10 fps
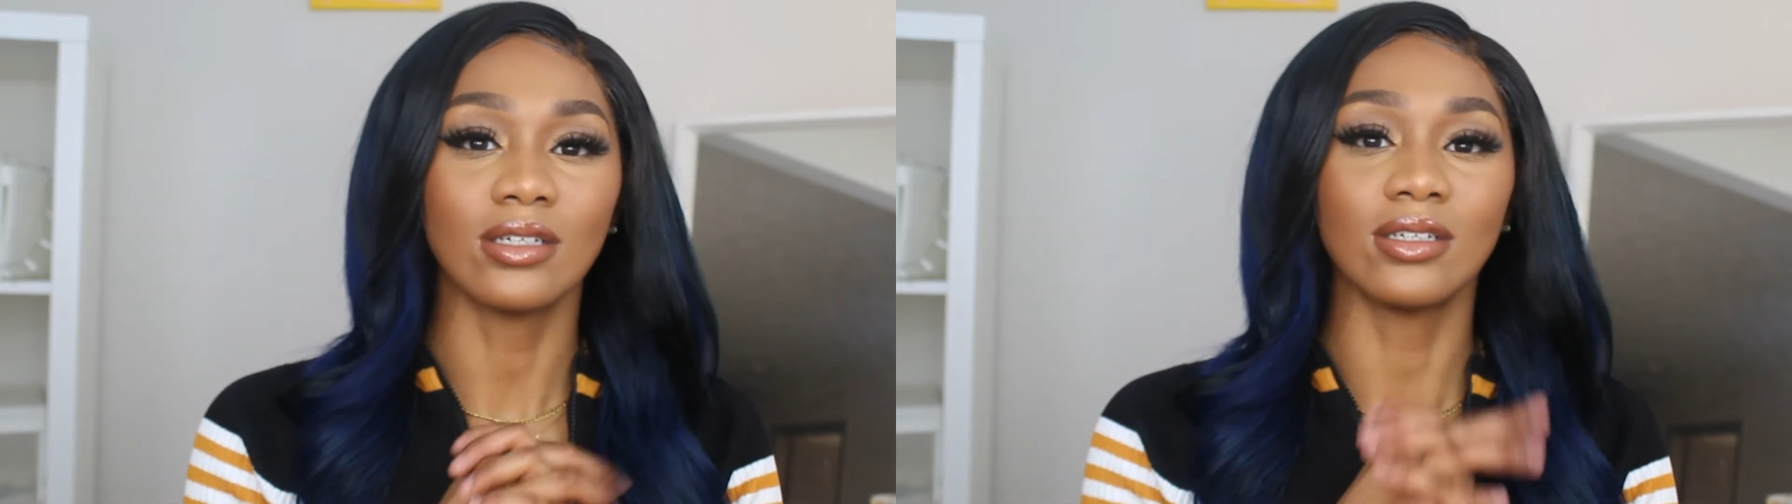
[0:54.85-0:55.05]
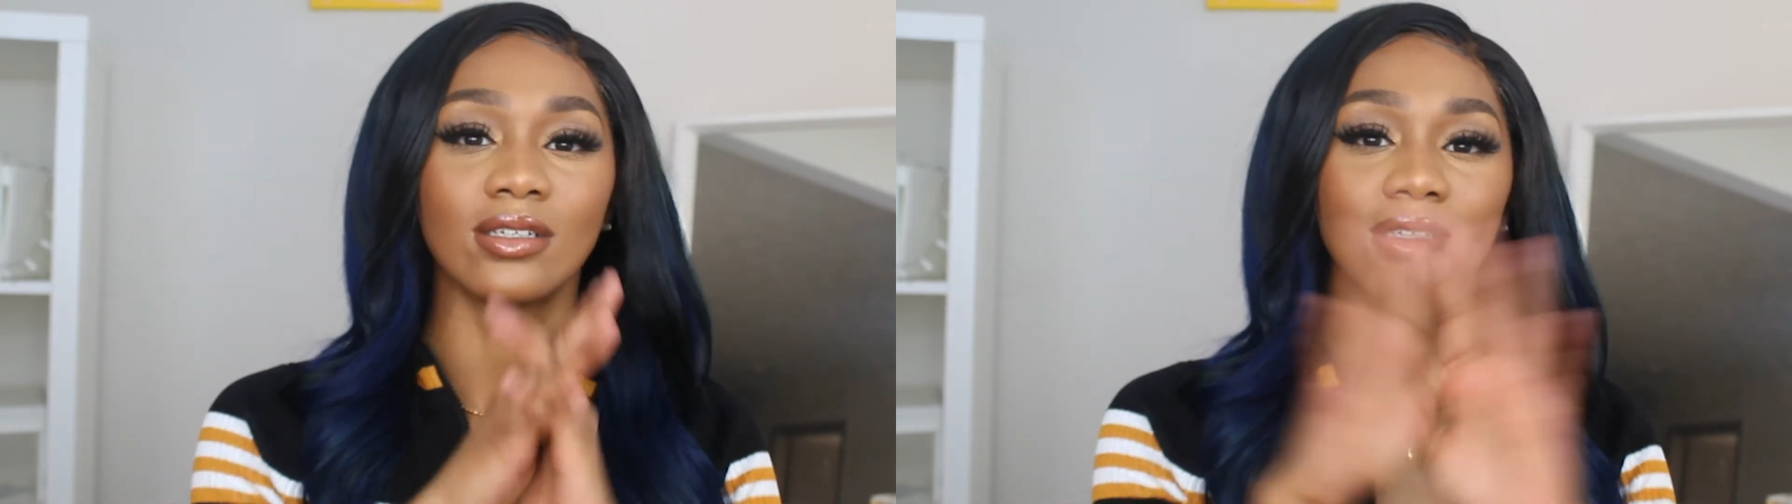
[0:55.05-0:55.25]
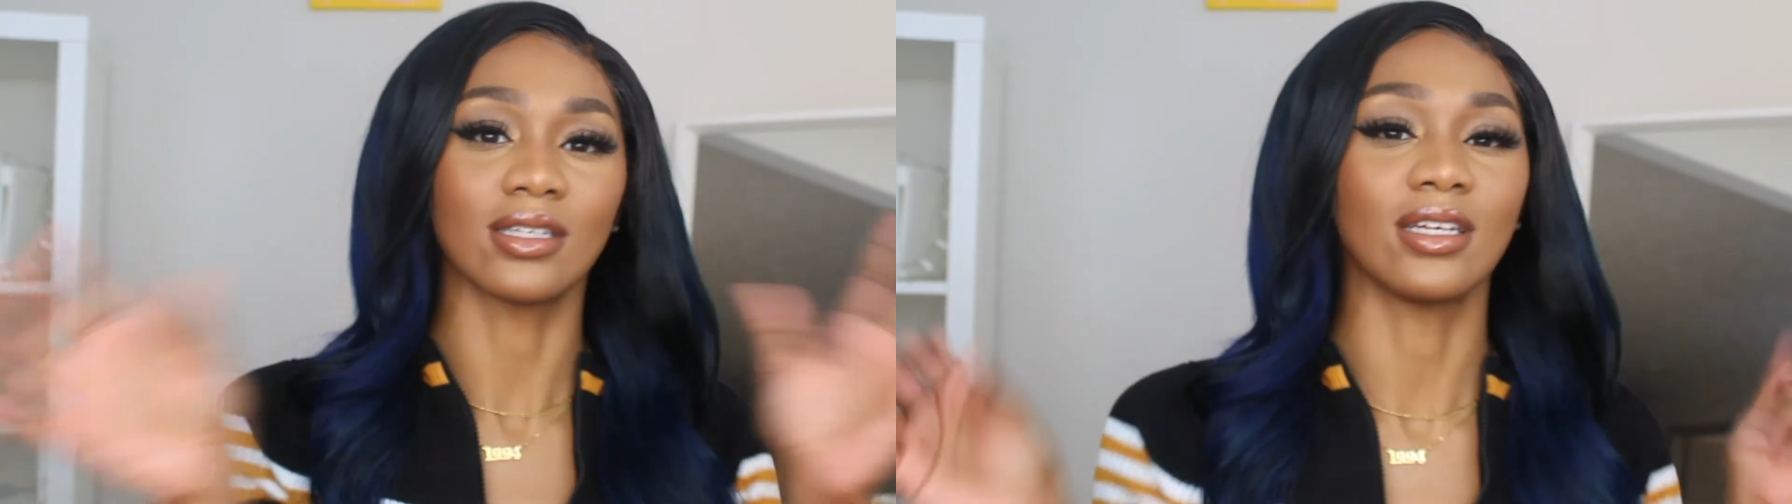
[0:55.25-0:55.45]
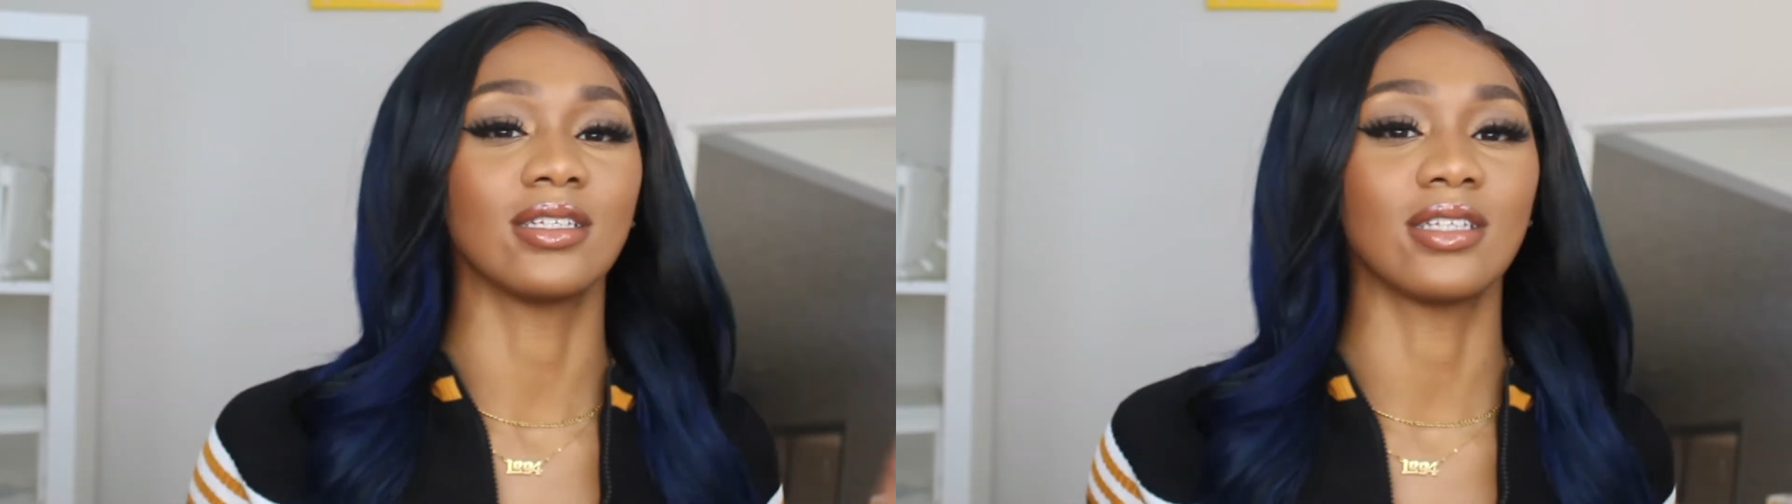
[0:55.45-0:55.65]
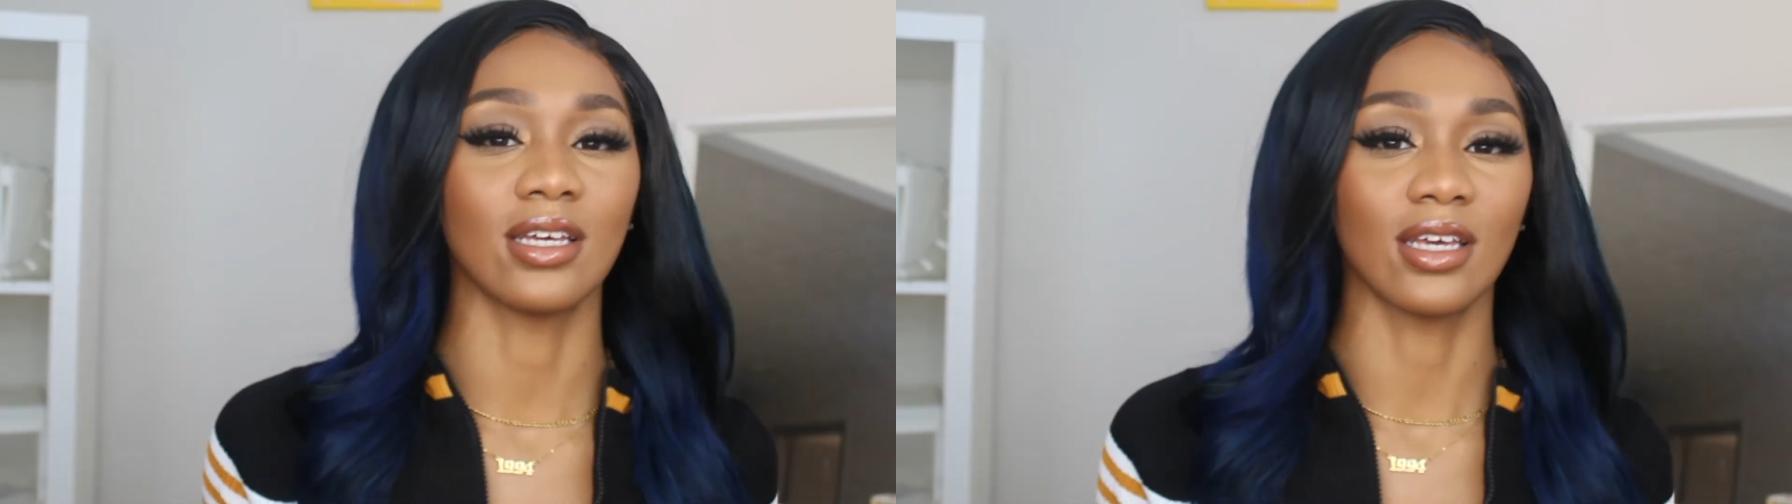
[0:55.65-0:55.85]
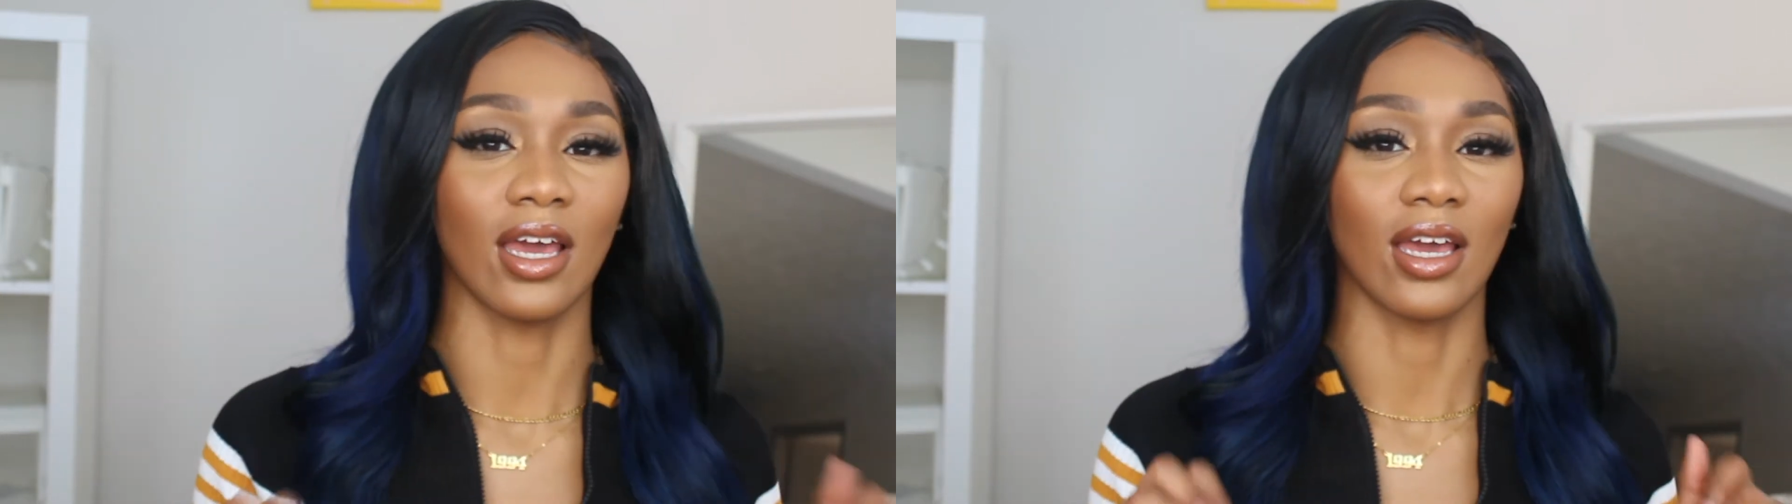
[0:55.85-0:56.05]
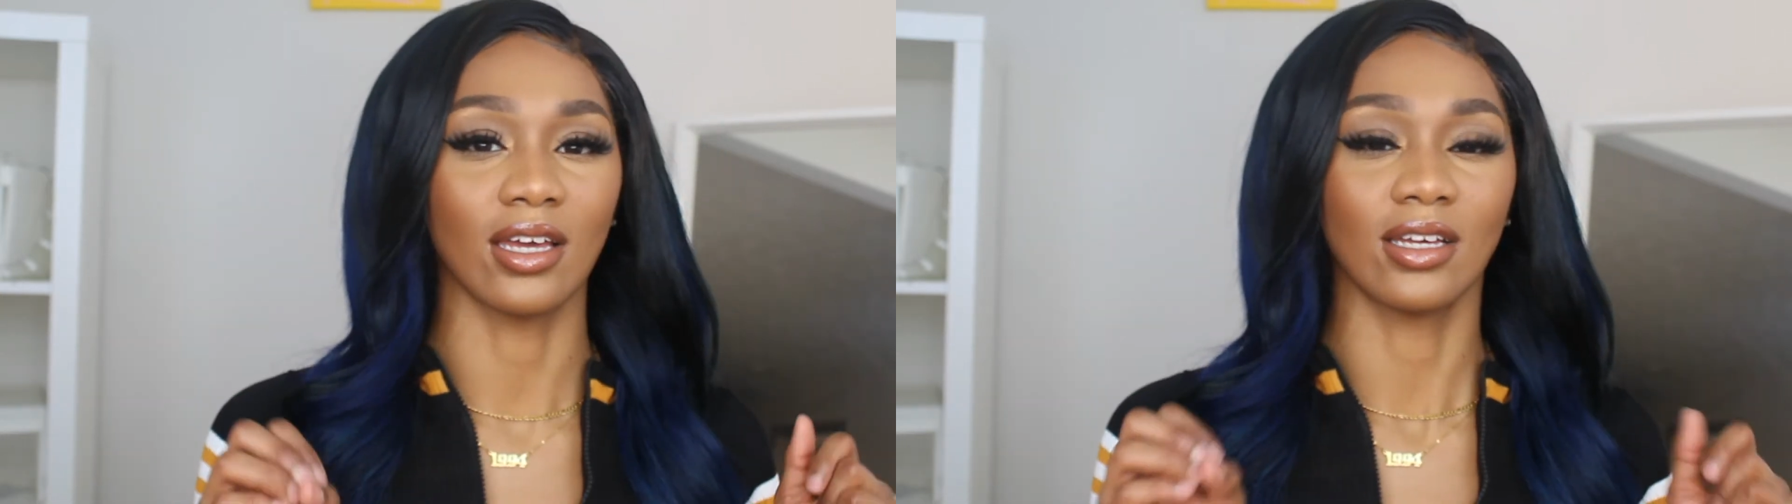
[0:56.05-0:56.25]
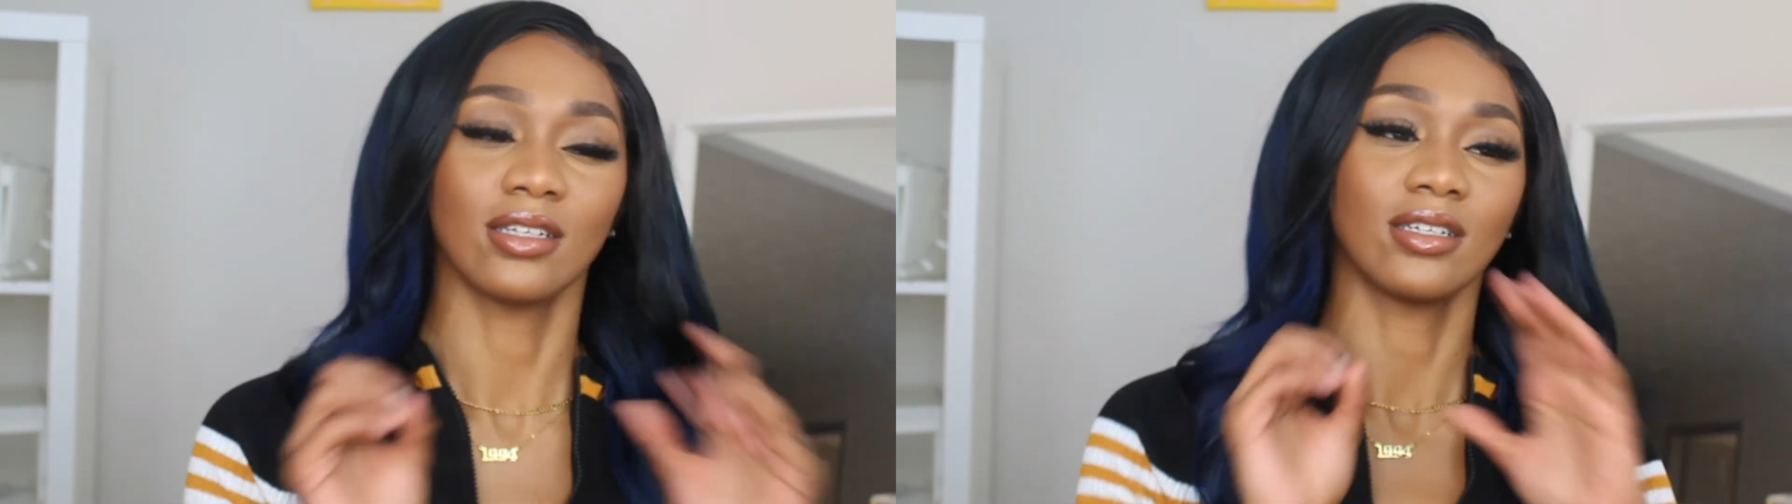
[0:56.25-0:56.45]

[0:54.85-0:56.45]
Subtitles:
Let's get to 10K,